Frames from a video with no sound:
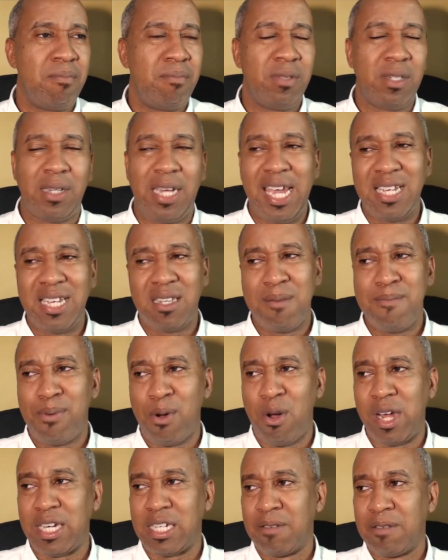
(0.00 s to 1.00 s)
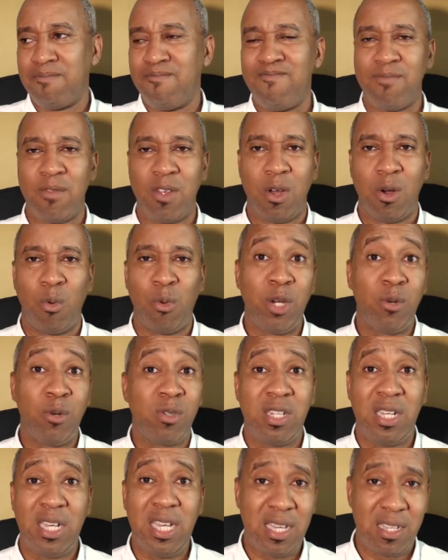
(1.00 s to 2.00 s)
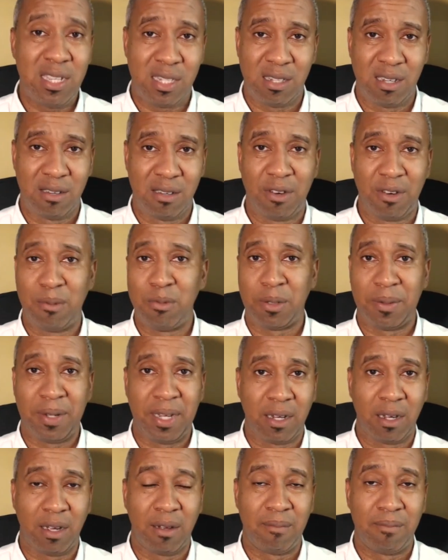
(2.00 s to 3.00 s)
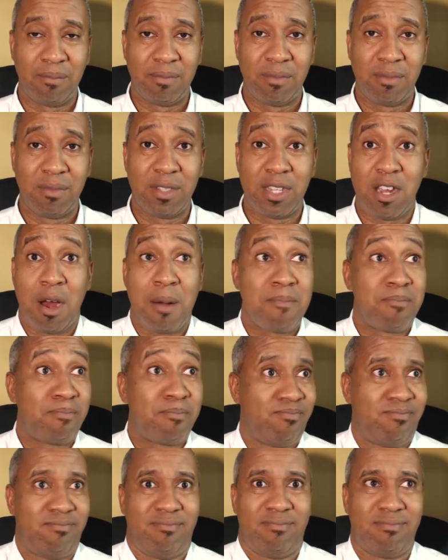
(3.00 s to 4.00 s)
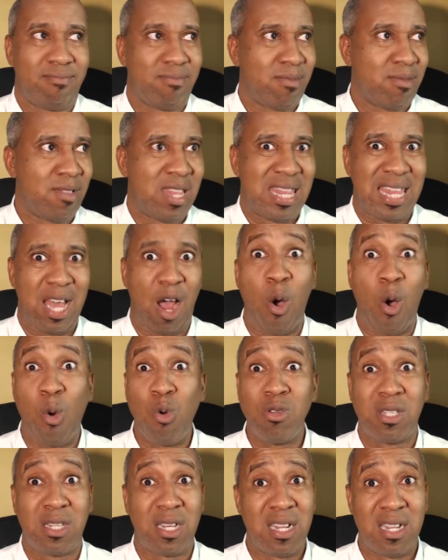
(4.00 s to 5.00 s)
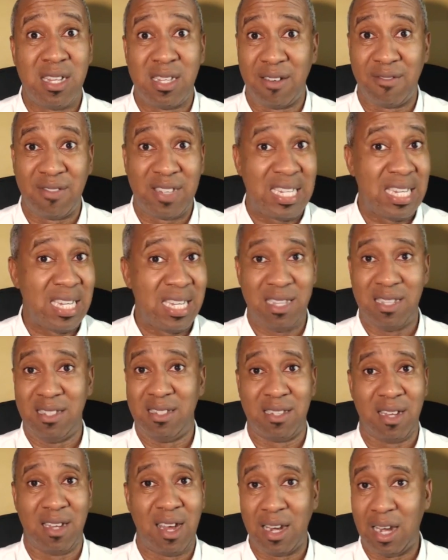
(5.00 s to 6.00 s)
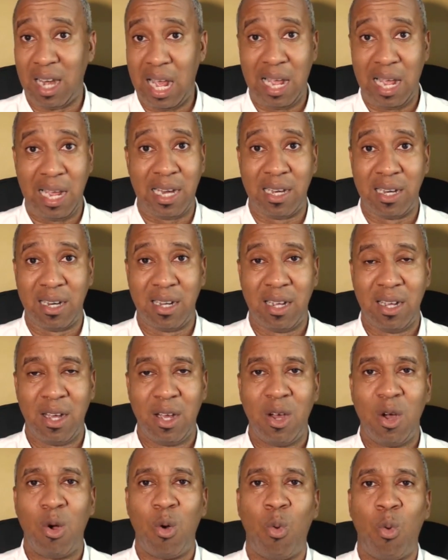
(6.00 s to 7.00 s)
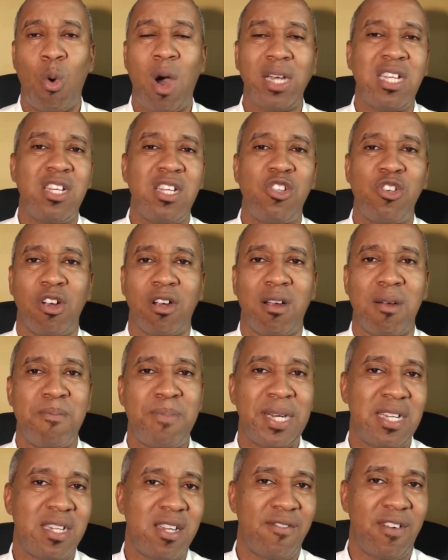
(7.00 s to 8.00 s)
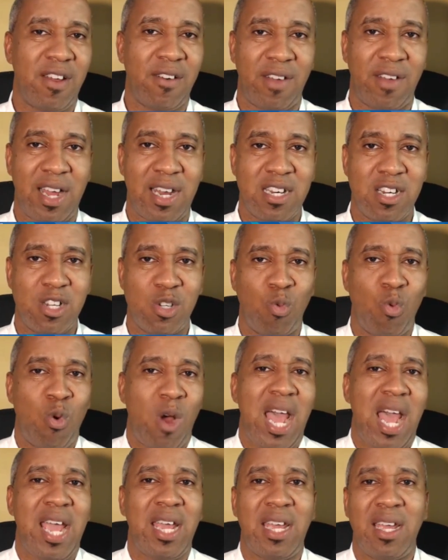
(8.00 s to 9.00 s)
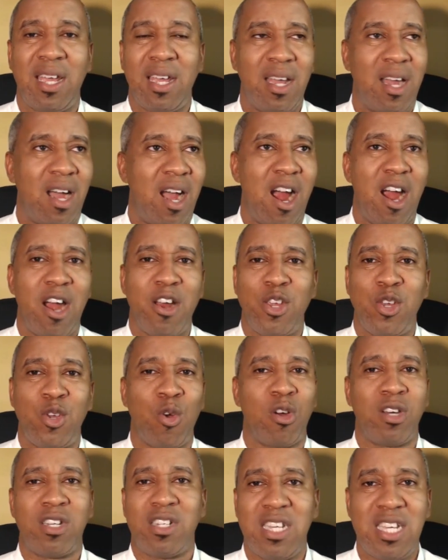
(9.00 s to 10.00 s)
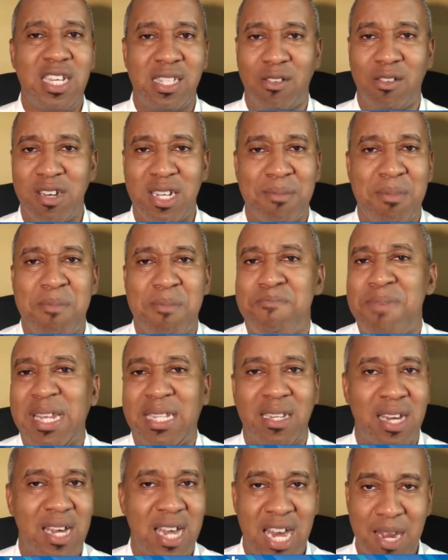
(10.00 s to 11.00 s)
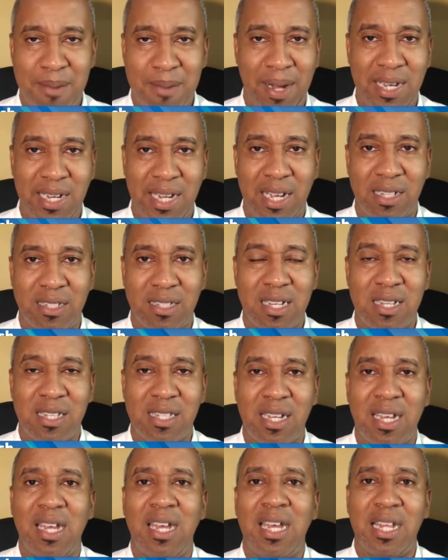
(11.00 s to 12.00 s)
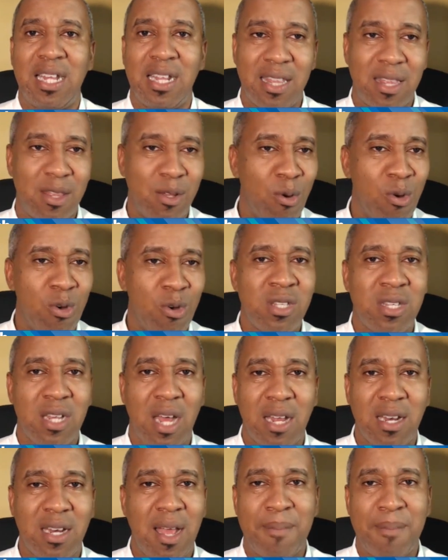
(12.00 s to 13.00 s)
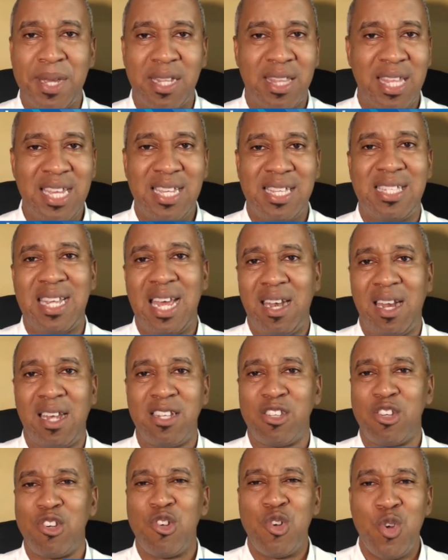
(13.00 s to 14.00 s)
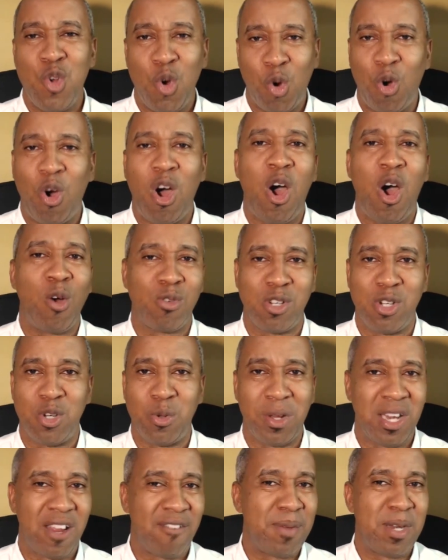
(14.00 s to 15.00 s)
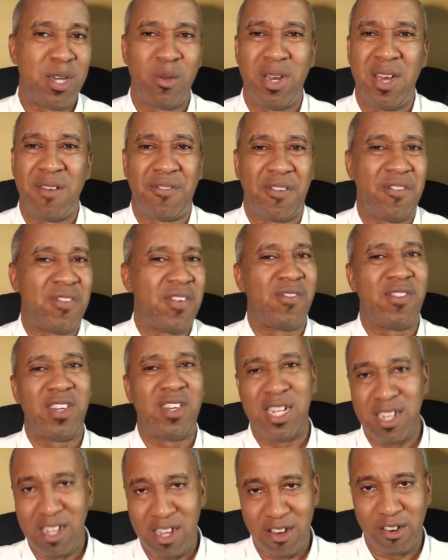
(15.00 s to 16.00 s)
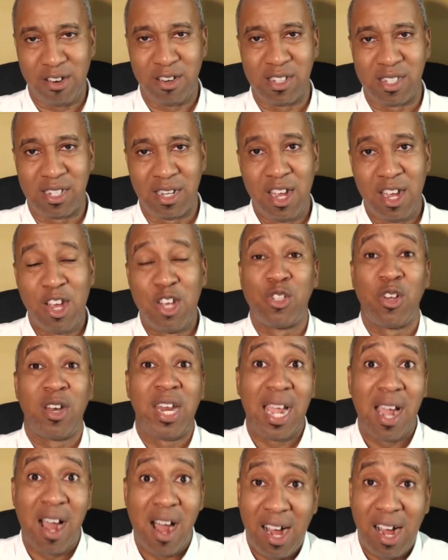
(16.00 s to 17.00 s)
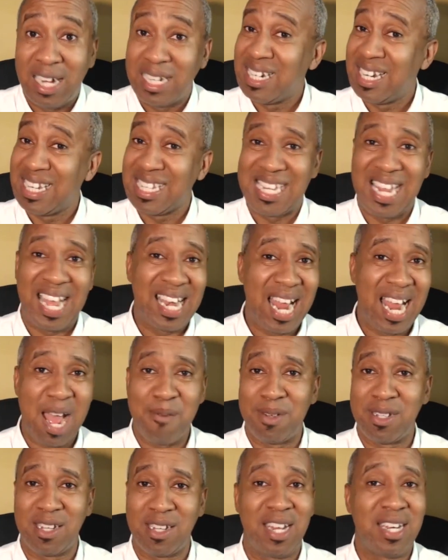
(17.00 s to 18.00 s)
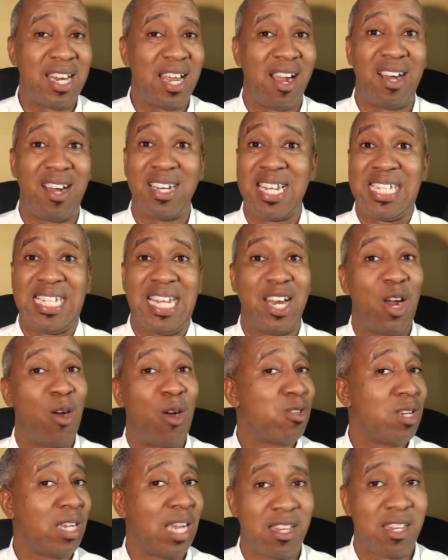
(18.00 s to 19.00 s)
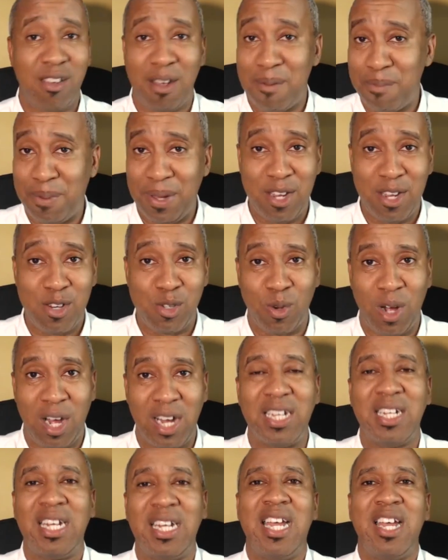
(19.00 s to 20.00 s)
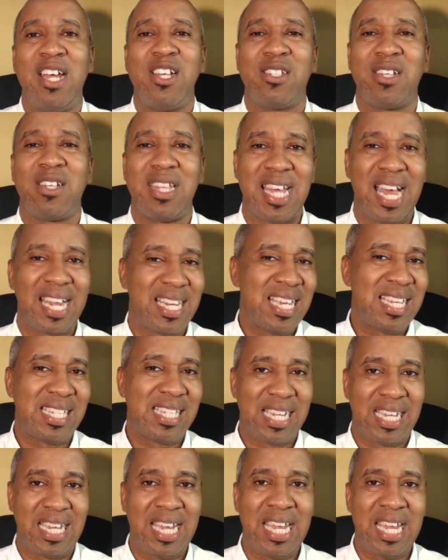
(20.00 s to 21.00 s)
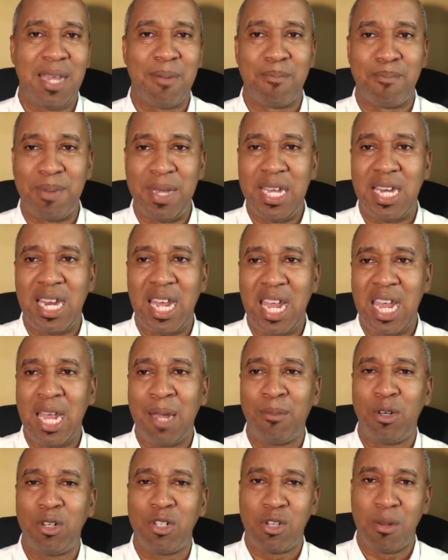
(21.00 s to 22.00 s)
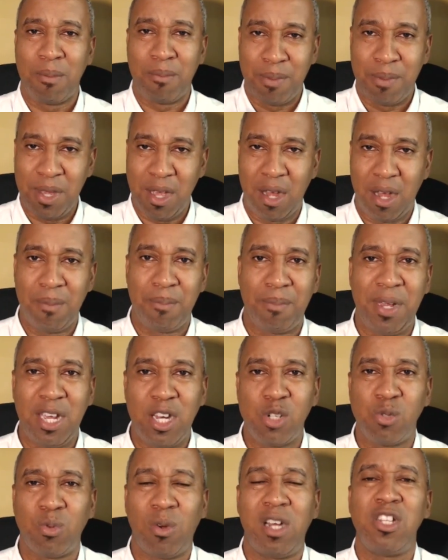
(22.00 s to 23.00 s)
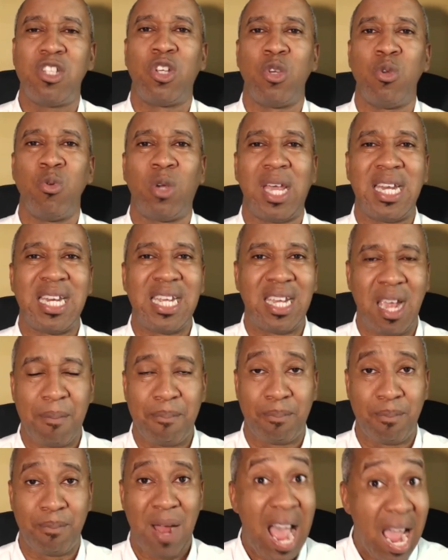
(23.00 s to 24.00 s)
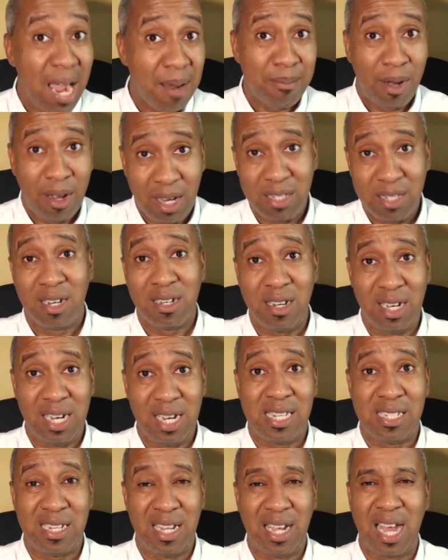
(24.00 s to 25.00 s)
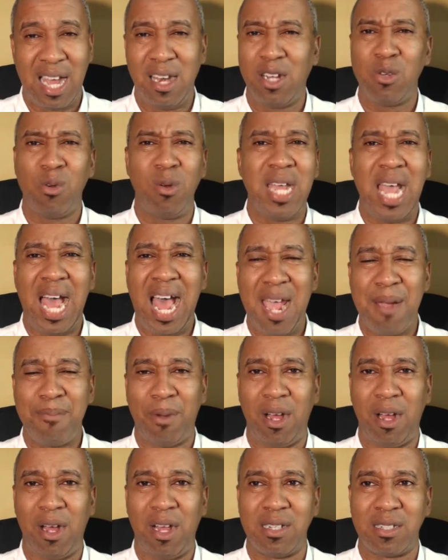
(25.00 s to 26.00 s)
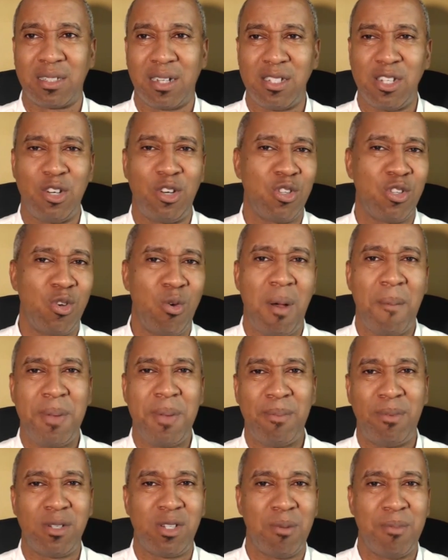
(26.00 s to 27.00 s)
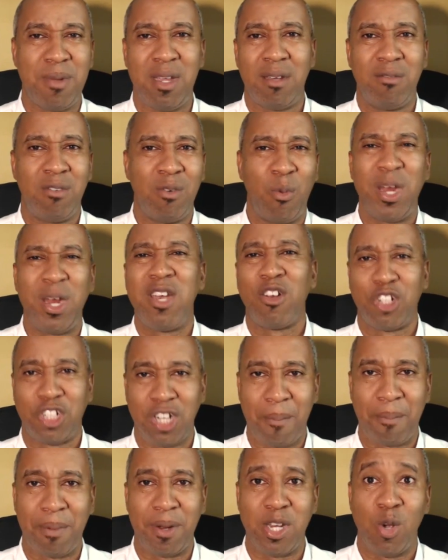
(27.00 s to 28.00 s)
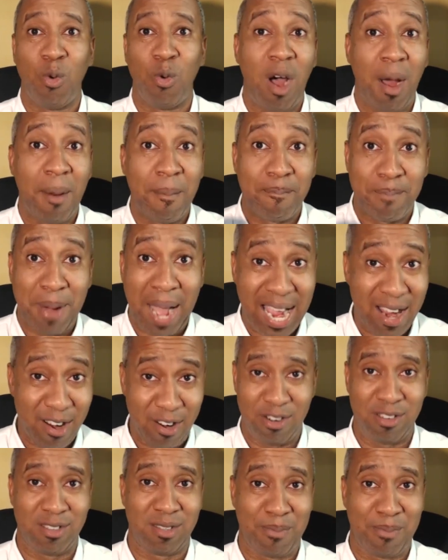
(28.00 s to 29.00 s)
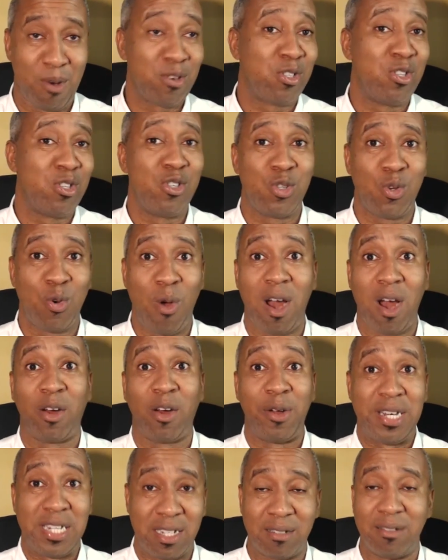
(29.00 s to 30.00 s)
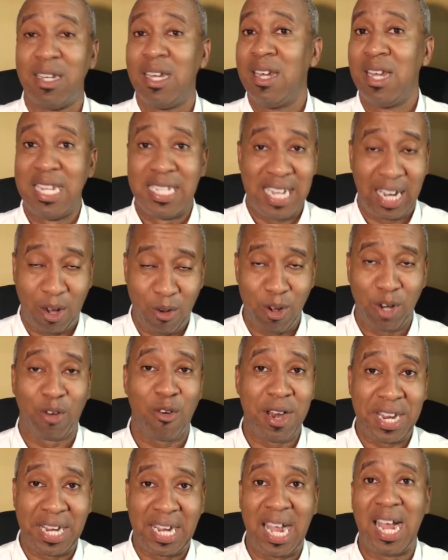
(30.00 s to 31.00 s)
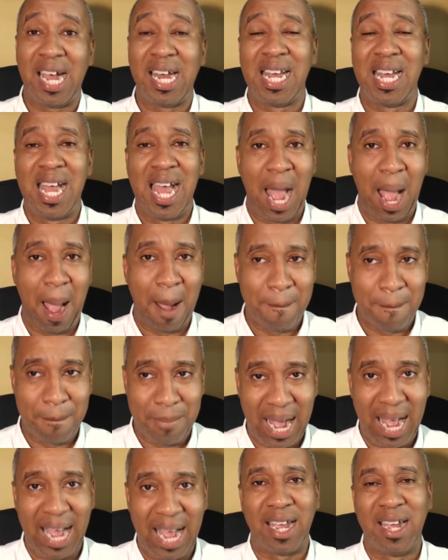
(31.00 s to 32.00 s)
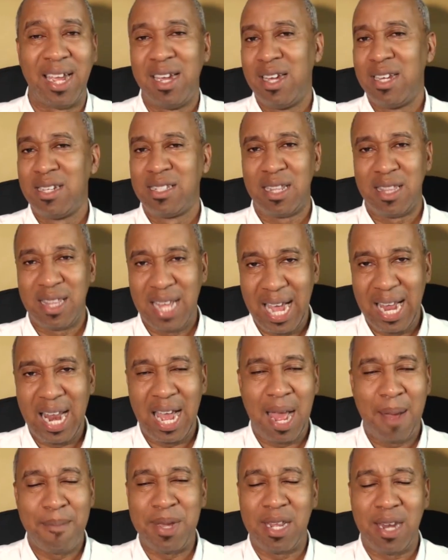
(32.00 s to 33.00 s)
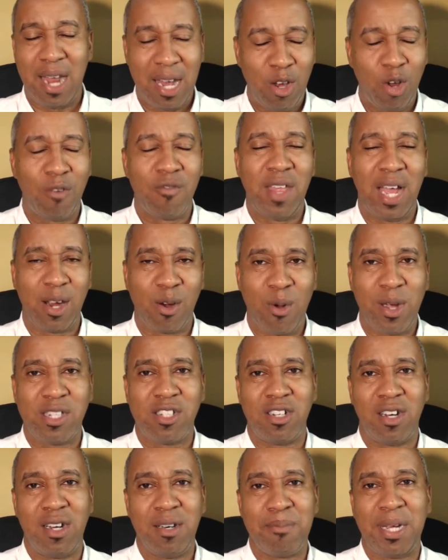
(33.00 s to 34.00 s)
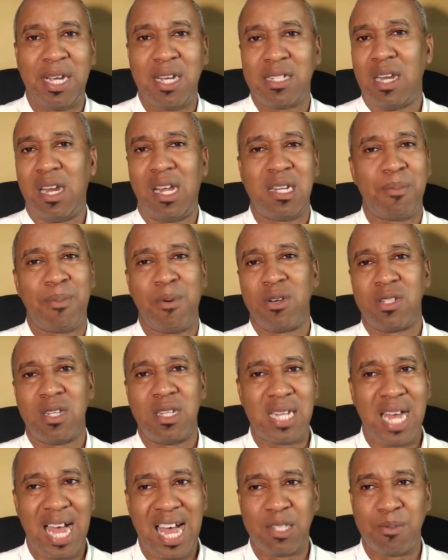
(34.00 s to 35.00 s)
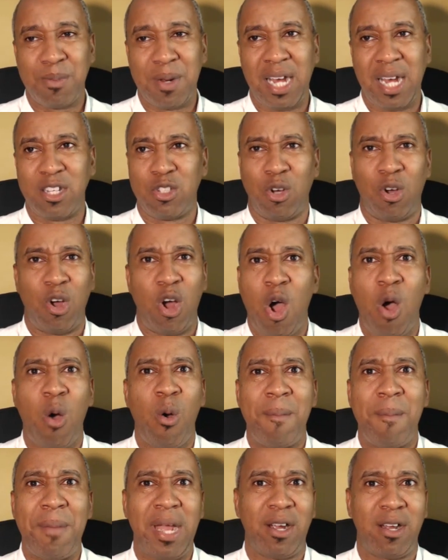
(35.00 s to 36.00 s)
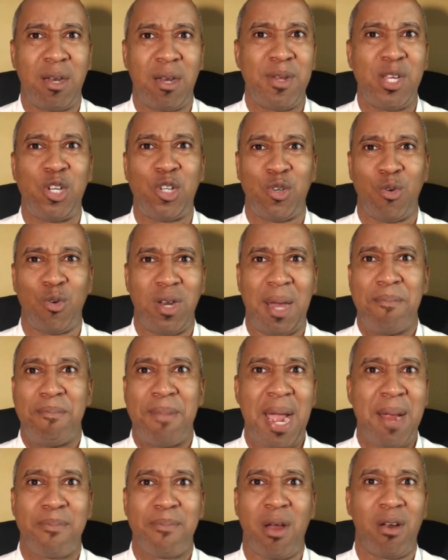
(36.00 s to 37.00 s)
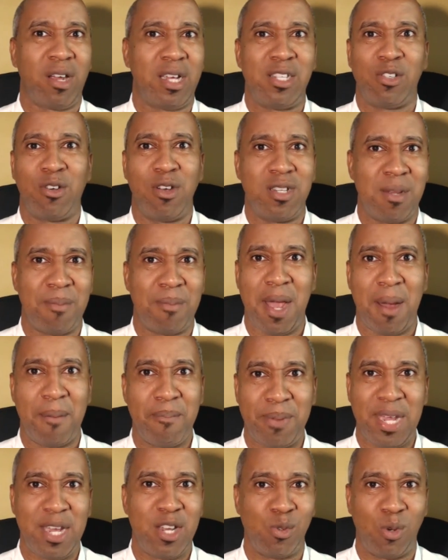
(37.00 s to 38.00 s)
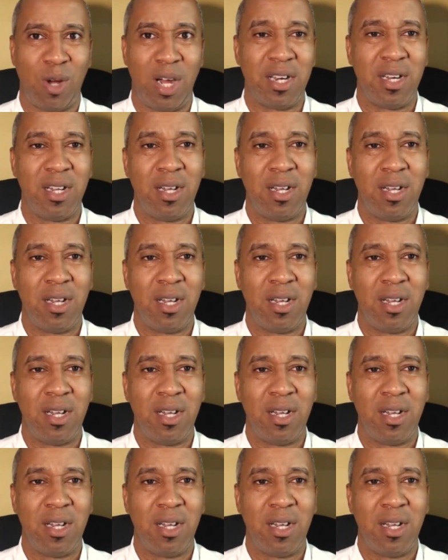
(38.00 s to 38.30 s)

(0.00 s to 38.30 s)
Case in point, we do teas from Jamaica. There are thousands of teas online. What is your competitive advantage? Why are your teas going to be better than anybody else's? Those, I mean, these sellers know how to do it. They've been doing it for 15 years. So they understand Amazon. They understand how to get you on page one. So that is the key, being able to be on page one so you can get eyeballs on your listing. And not only eyeballs, because you just don't want people to be window shopping. You want buyers, persons who are going to take out a credit card and buy. So that, I mean, I love that question because a lot of persons ask me that. So how am I going to be sure that my product is going to be on page one?